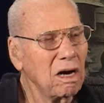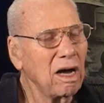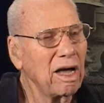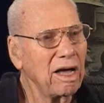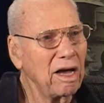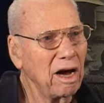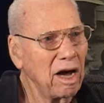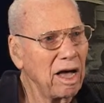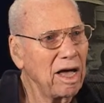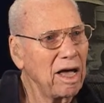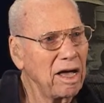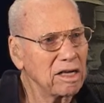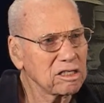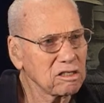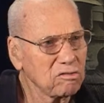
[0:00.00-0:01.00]
I, I
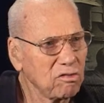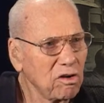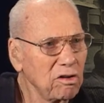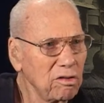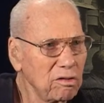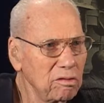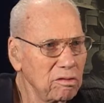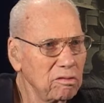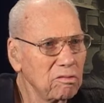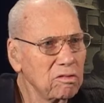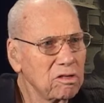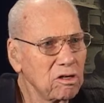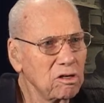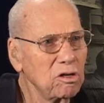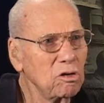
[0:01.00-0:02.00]
asked for
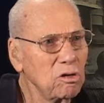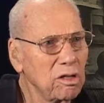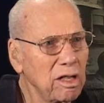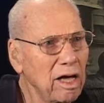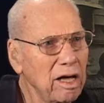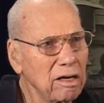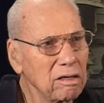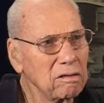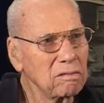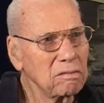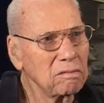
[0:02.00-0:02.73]
to do that.